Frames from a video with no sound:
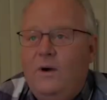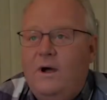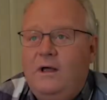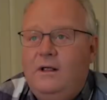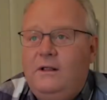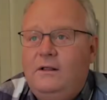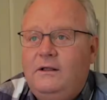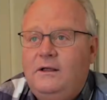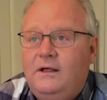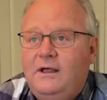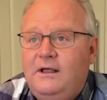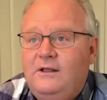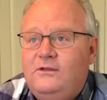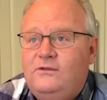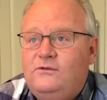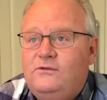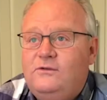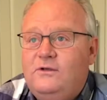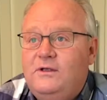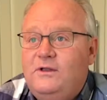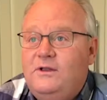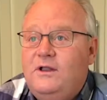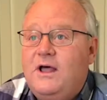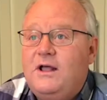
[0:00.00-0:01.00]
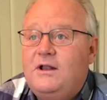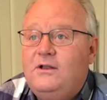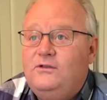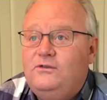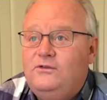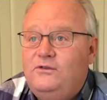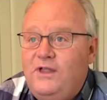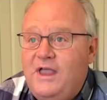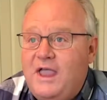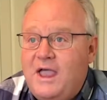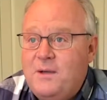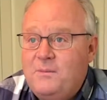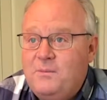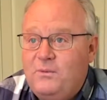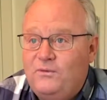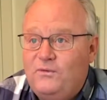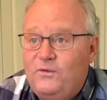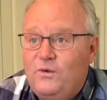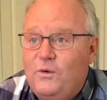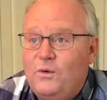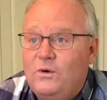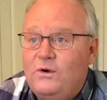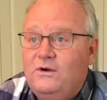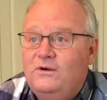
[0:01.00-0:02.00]
Well, it's uh, not as damp,
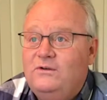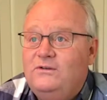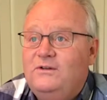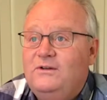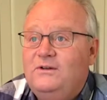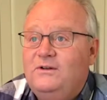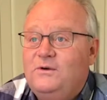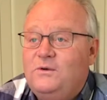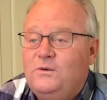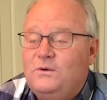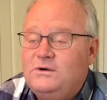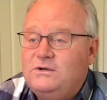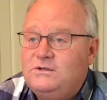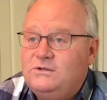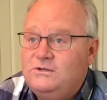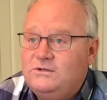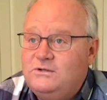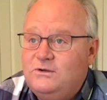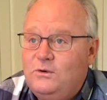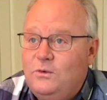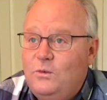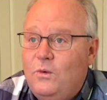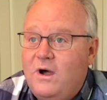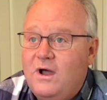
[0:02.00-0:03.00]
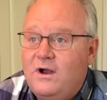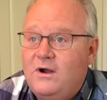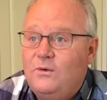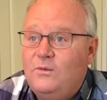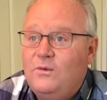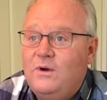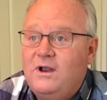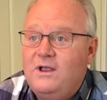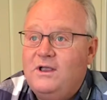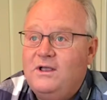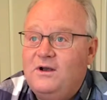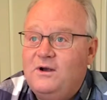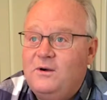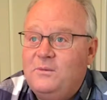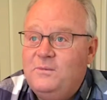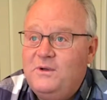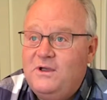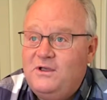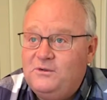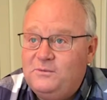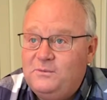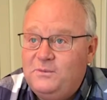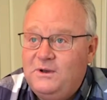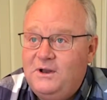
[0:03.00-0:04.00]
of course, and of course there's no water running in our
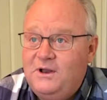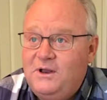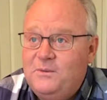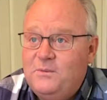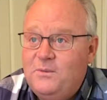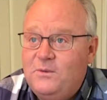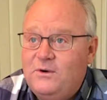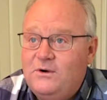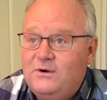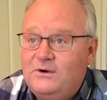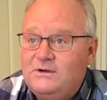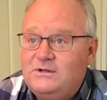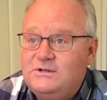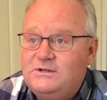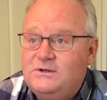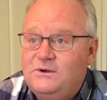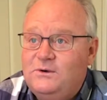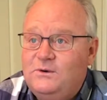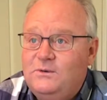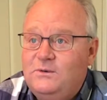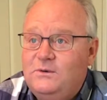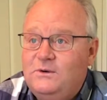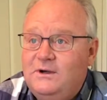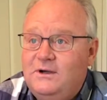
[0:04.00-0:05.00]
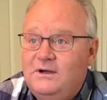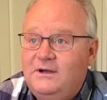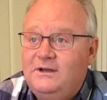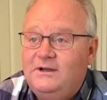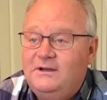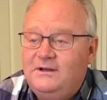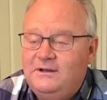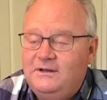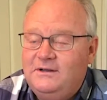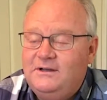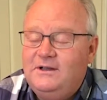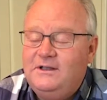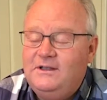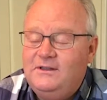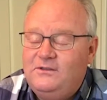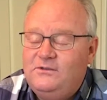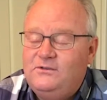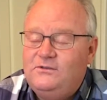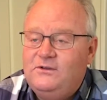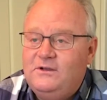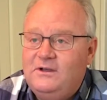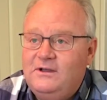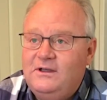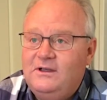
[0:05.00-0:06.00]
basement anymore, so uh,
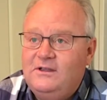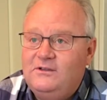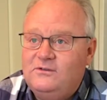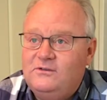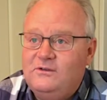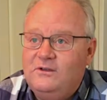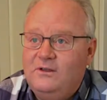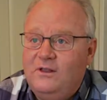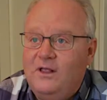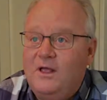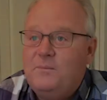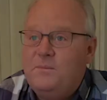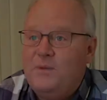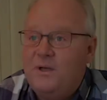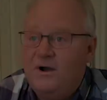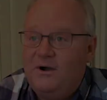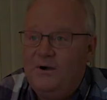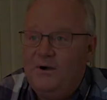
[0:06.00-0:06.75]
it's, uh, it's a lot